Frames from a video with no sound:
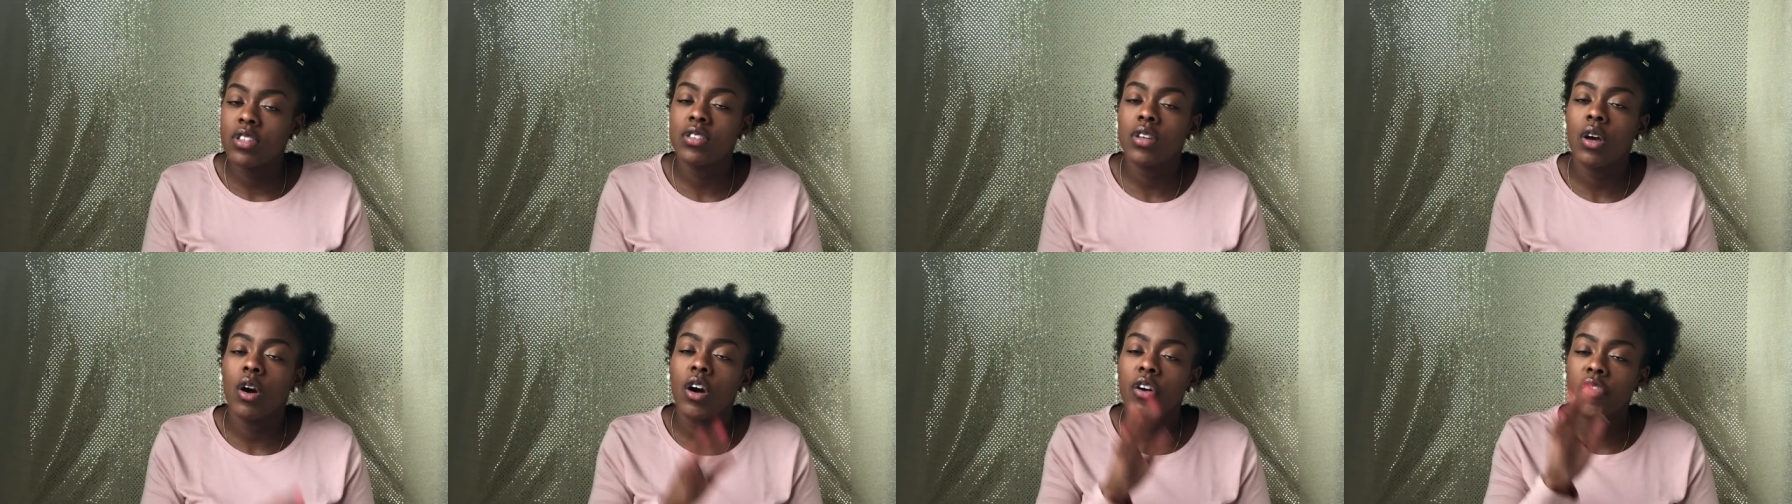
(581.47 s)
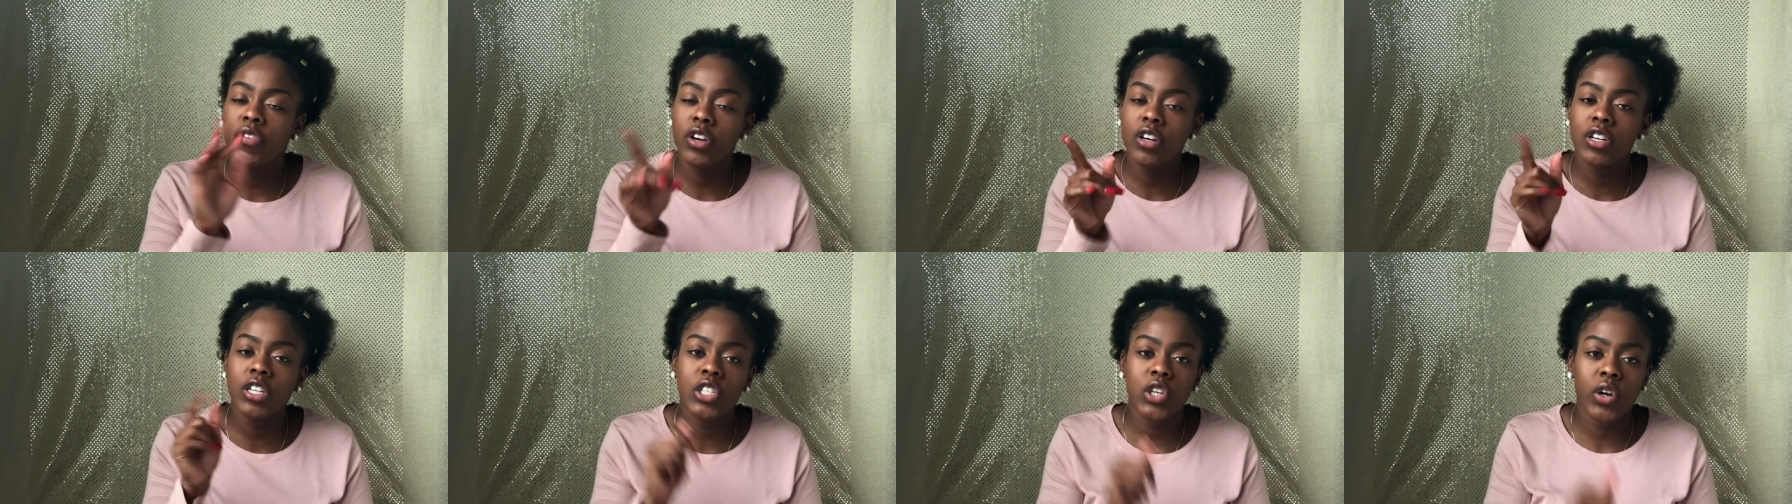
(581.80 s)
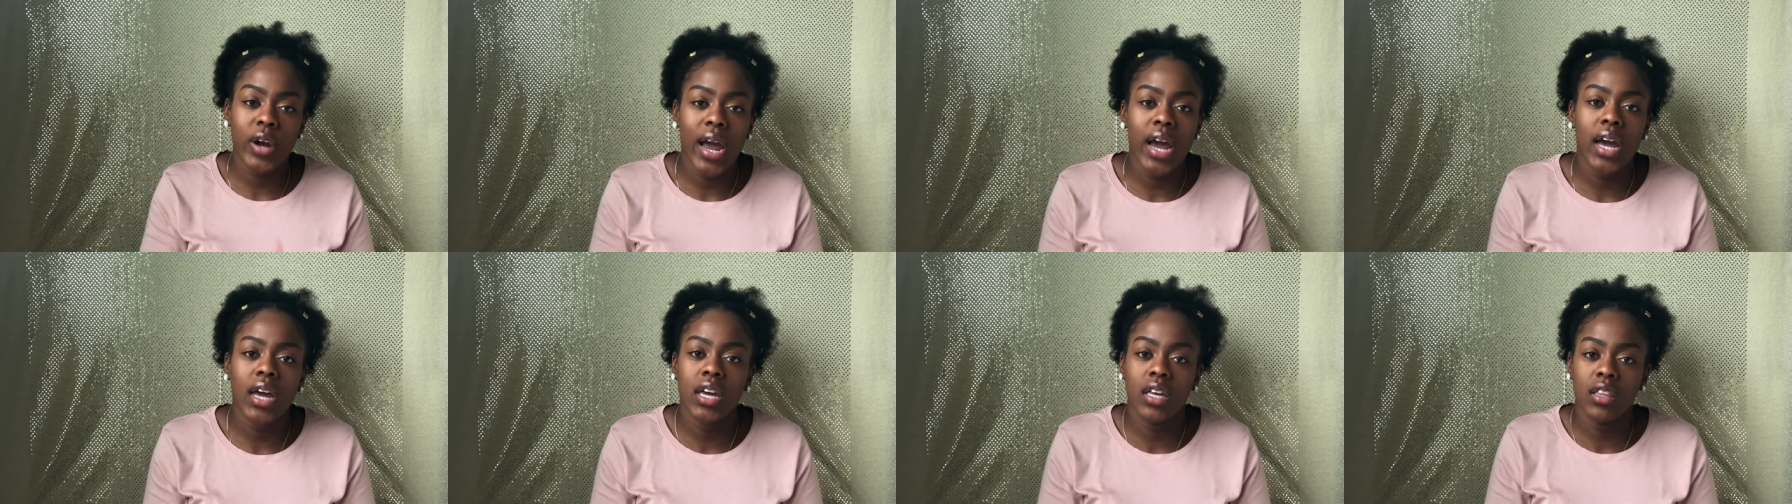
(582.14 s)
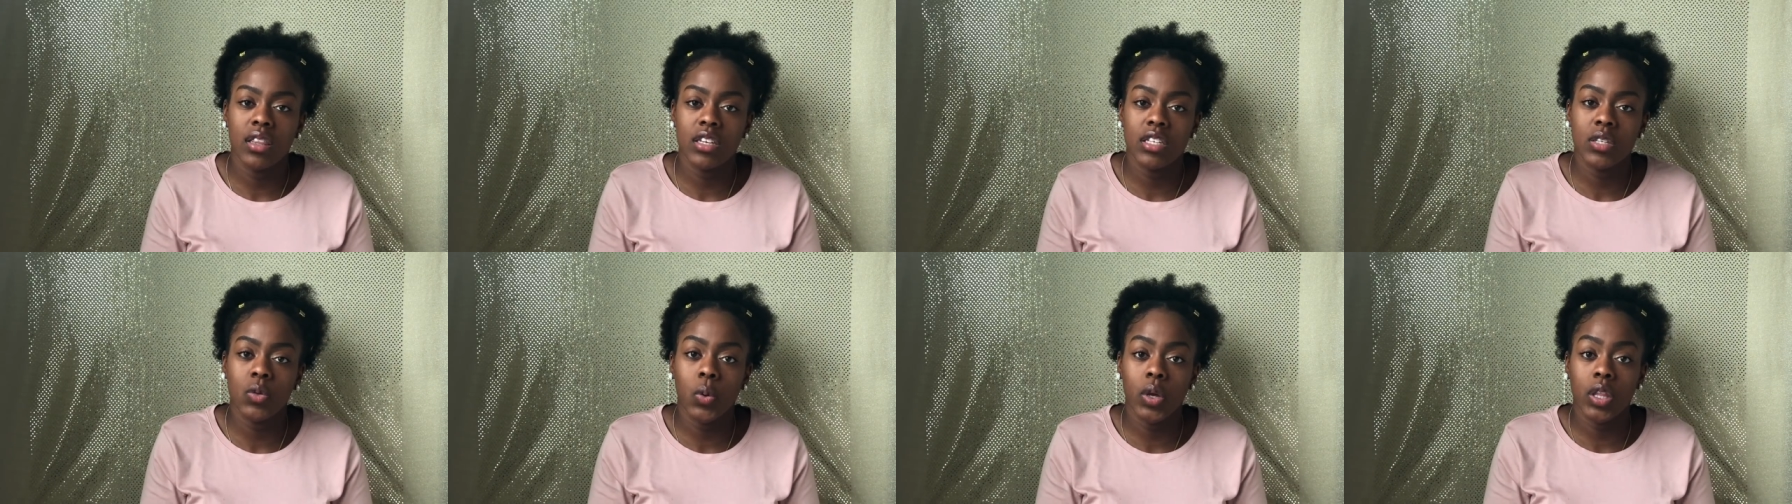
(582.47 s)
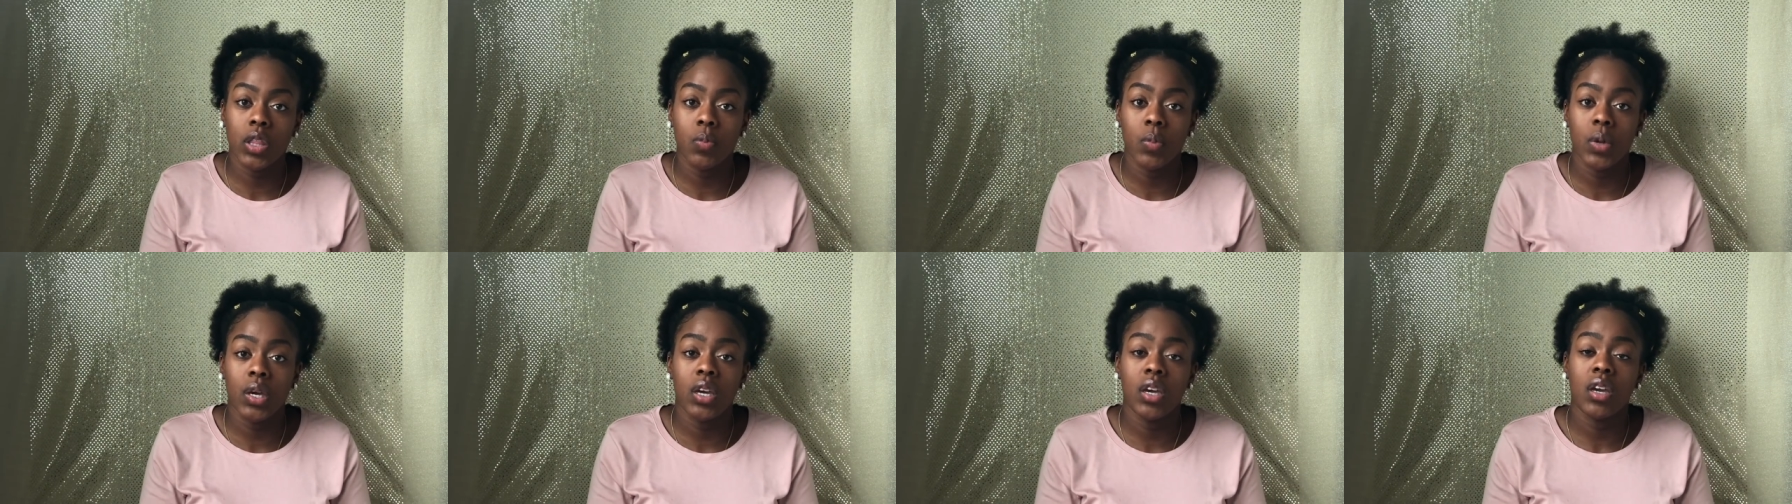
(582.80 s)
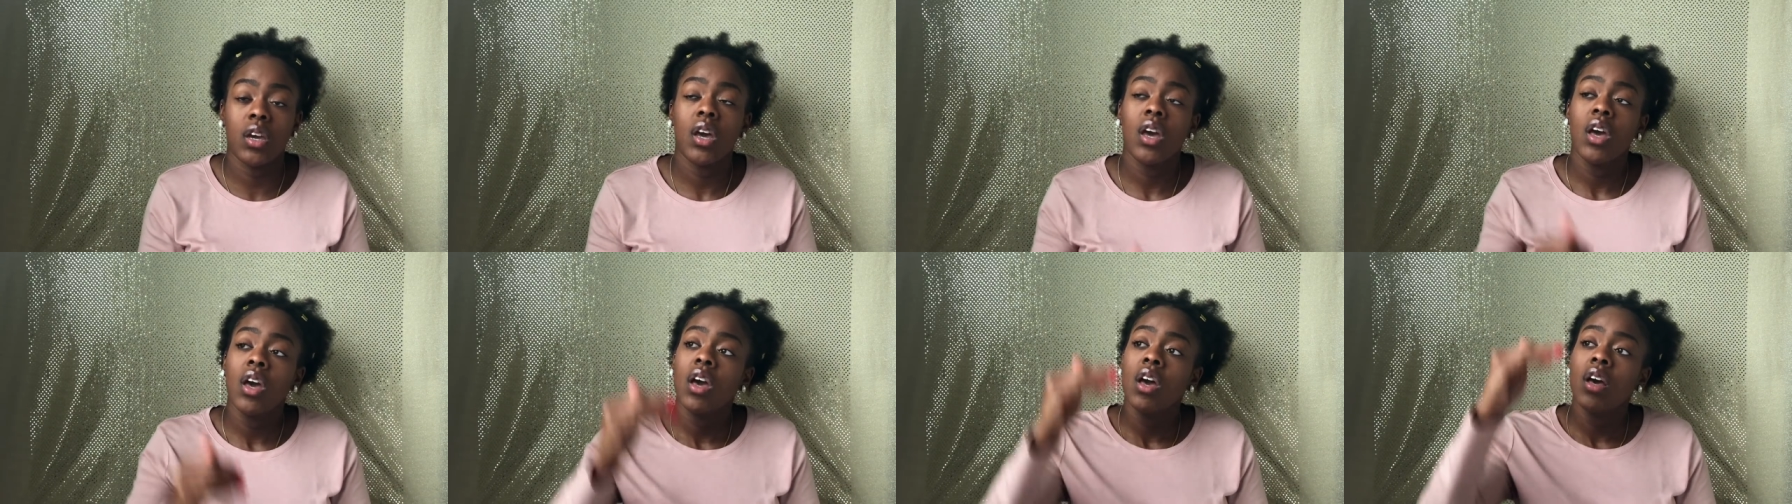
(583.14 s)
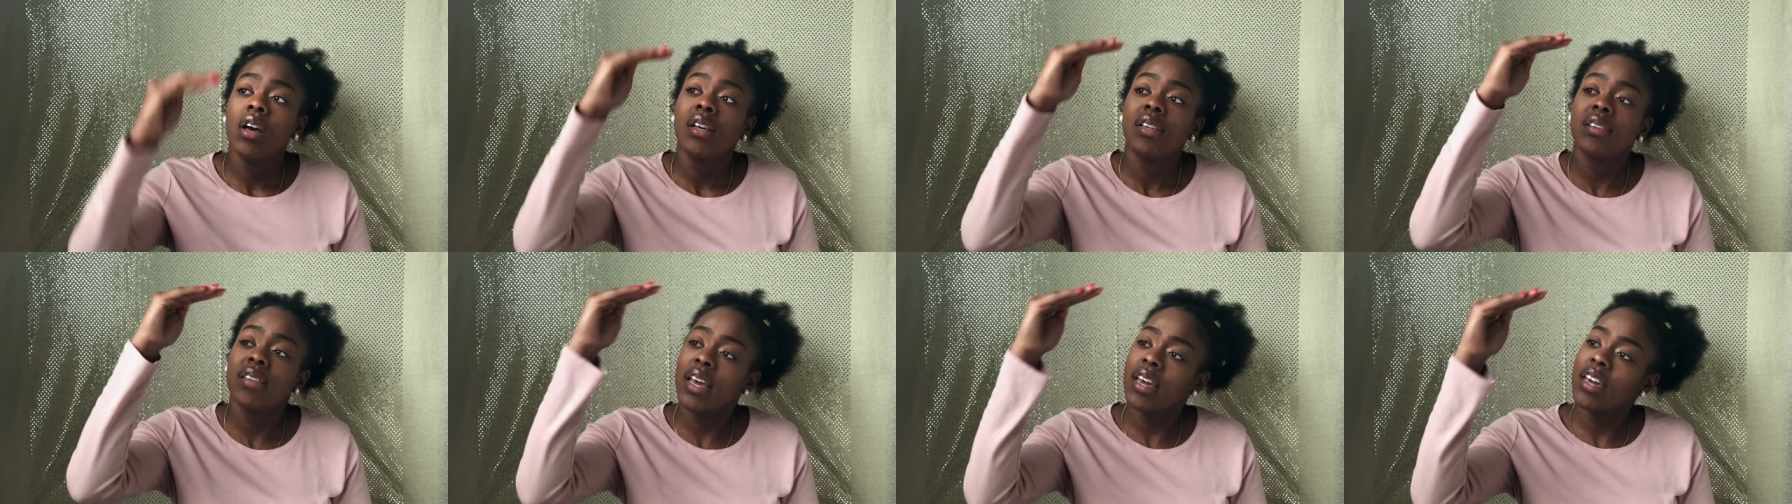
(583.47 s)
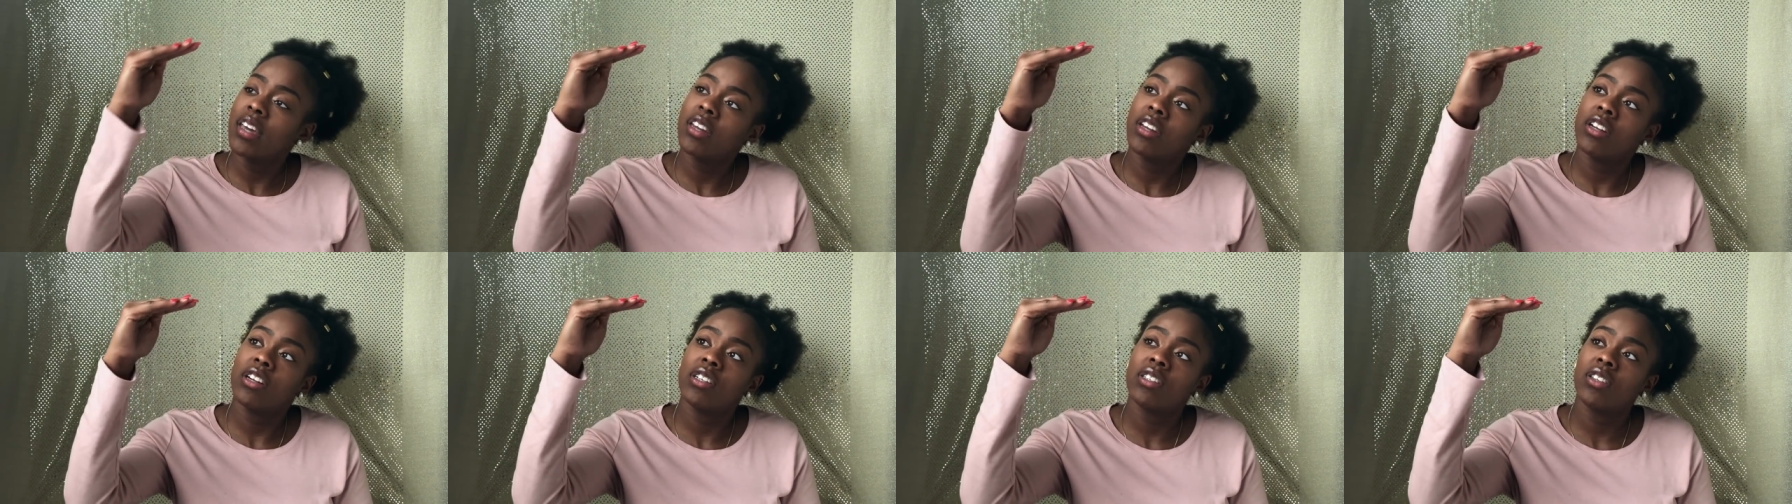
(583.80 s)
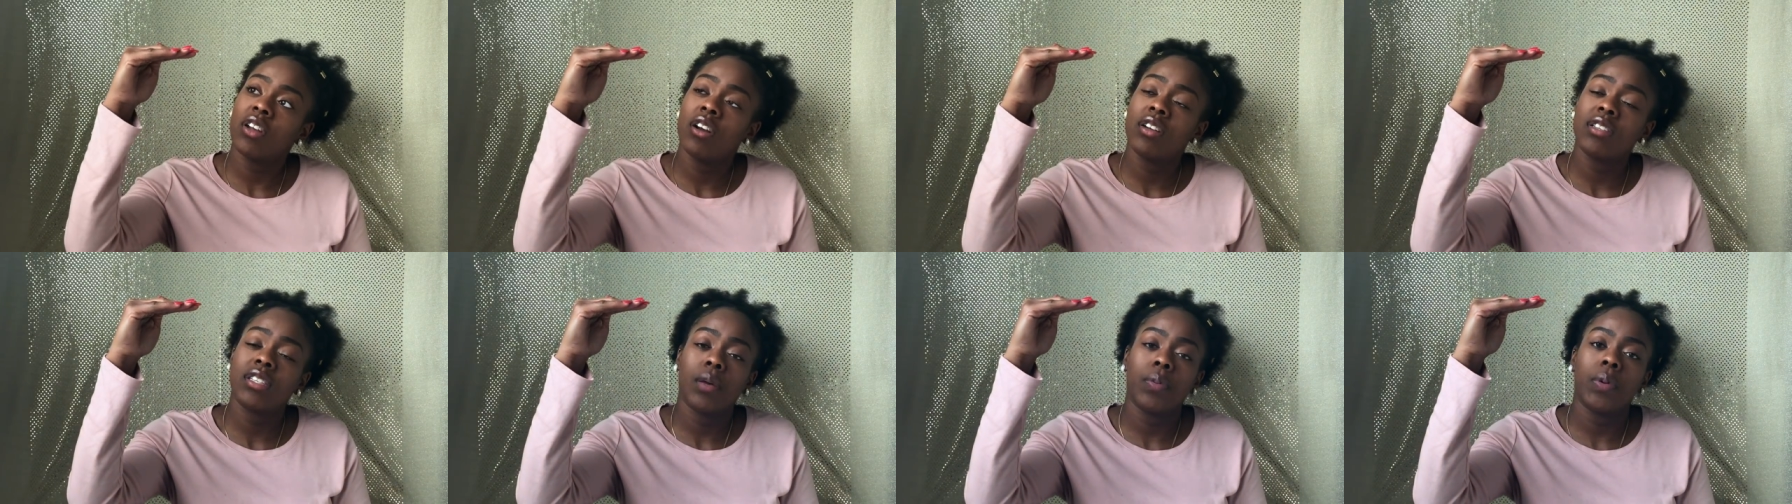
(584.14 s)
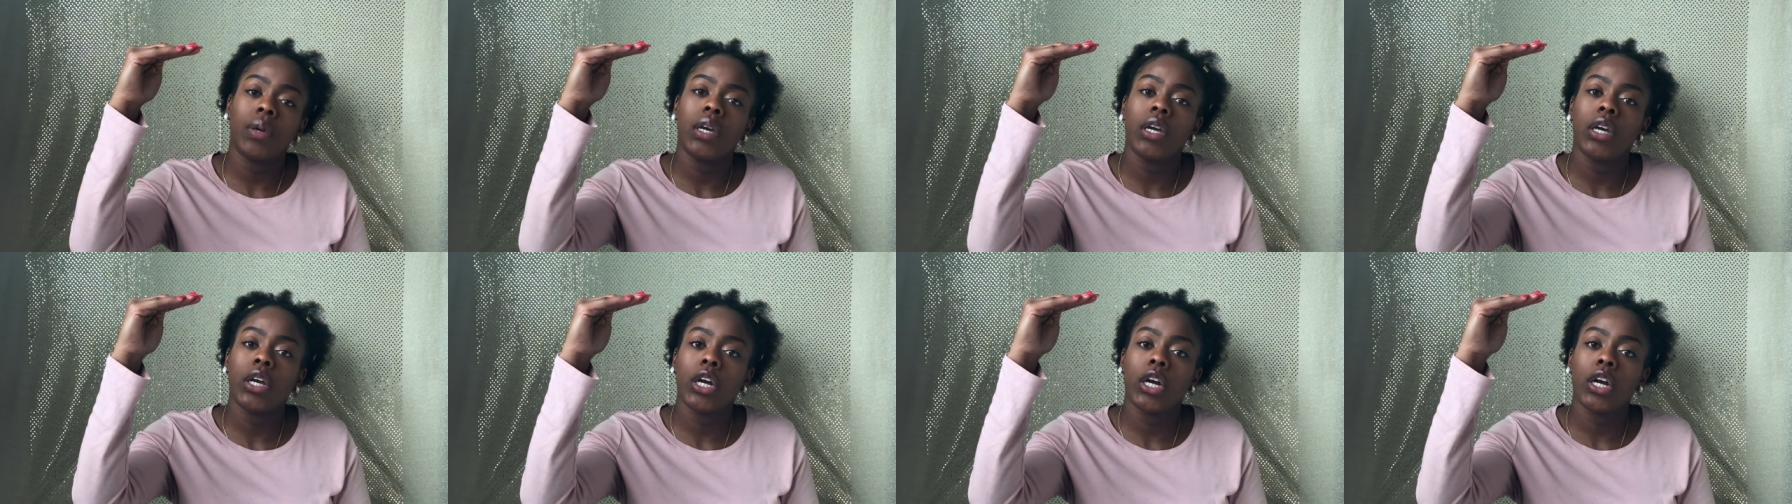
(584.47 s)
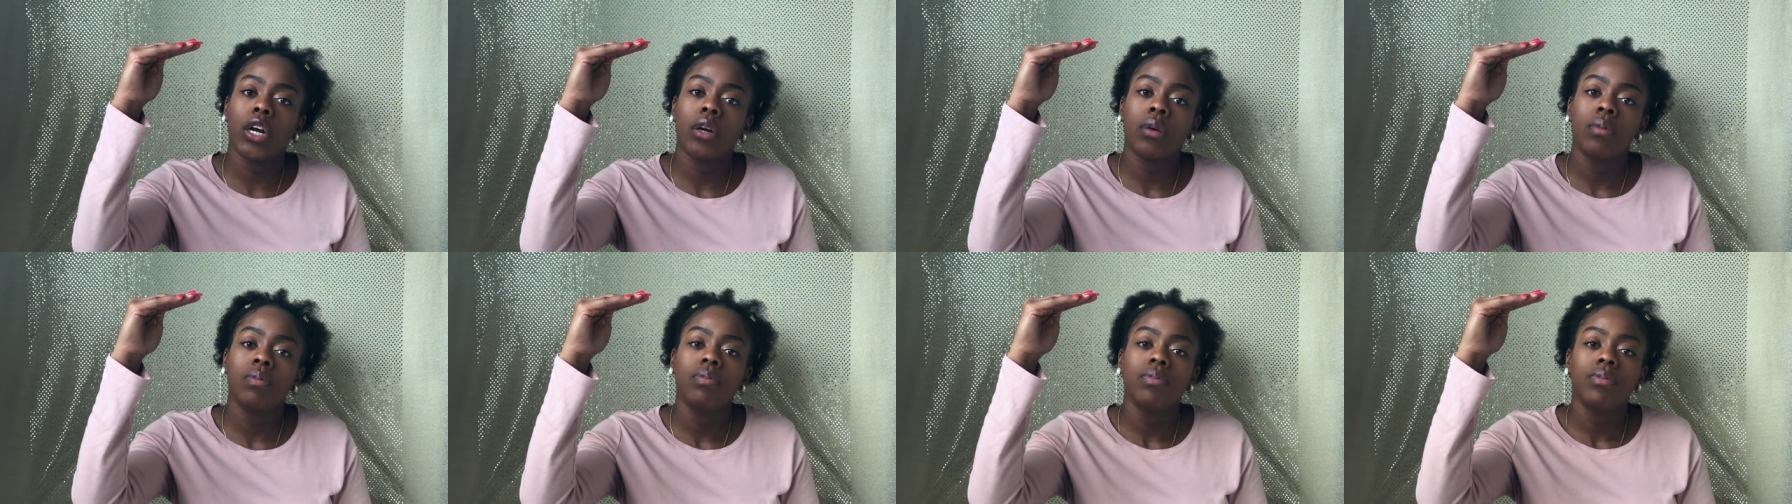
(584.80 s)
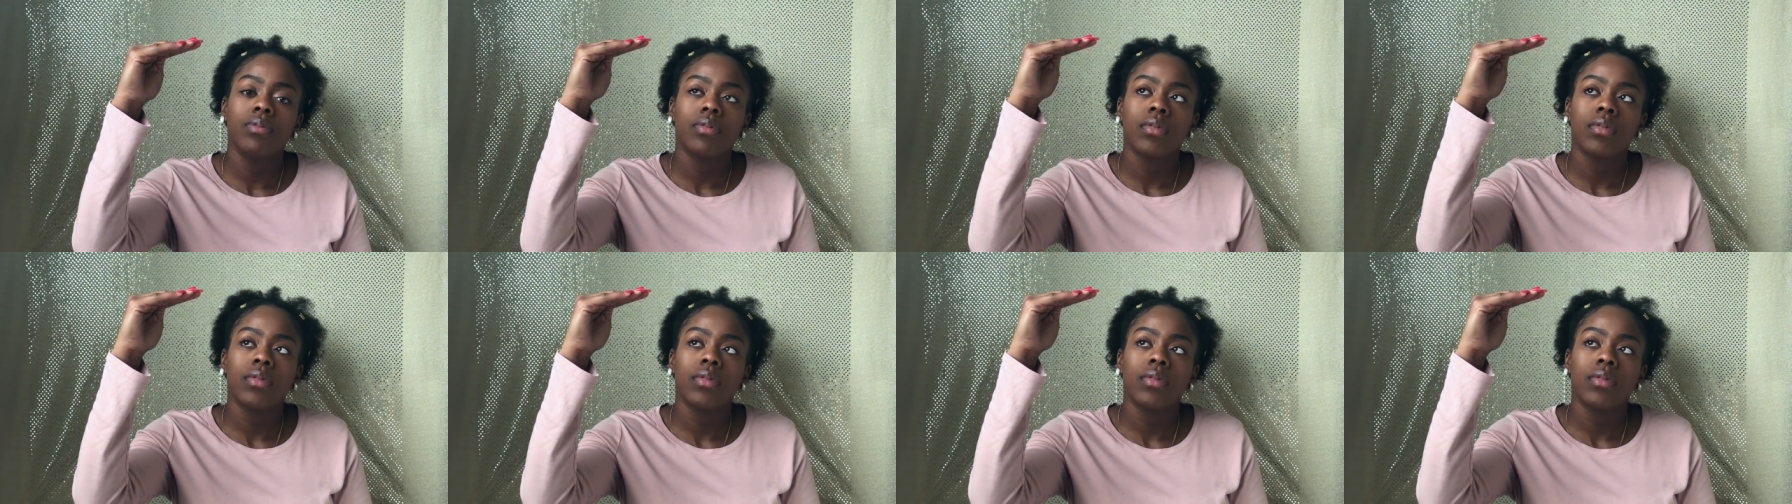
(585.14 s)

So if you're tracking this with me, second year starts up here